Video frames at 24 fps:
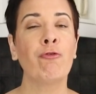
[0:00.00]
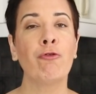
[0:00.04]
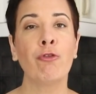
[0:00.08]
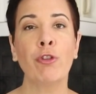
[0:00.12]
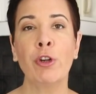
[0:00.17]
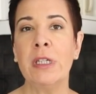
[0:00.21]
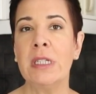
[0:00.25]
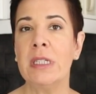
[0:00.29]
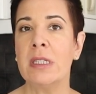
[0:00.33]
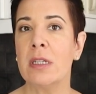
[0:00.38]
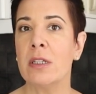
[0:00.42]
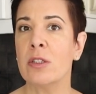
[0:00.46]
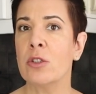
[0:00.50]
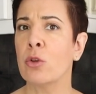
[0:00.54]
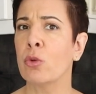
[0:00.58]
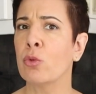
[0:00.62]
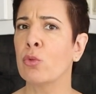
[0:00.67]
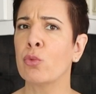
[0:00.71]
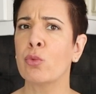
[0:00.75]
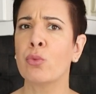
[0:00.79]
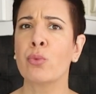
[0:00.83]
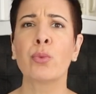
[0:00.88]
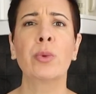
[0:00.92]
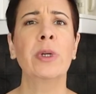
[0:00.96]
freezes
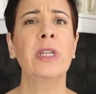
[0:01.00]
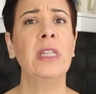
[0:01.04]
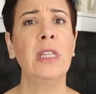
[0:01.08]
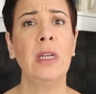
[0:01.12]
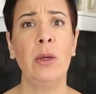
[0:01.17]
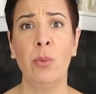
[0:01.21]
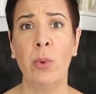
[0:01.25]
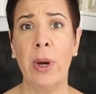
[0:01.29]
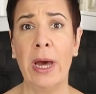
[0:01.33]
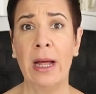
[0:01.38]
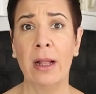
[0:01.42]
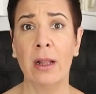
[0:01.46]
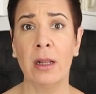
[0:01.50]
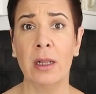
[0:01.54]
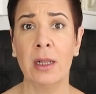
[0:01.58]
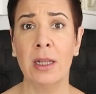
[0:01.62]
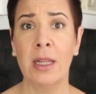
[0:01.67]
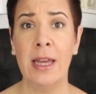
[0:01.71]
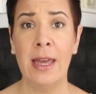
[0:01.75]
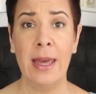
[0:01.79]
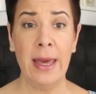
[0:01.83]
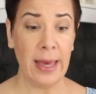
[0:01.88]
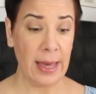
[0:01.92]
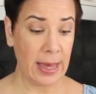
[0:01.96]
really well